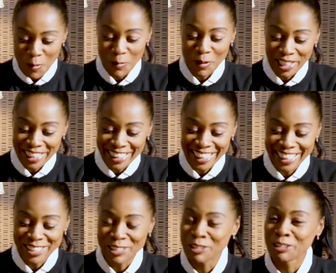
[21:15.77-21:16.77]
What
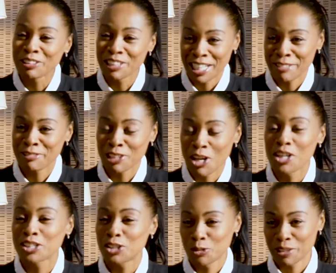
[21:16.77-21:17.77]
is your
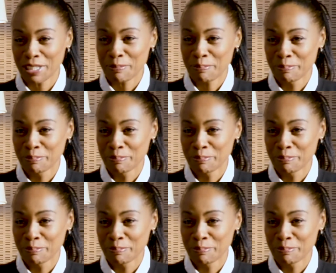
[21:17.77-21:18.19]
lifelong dream?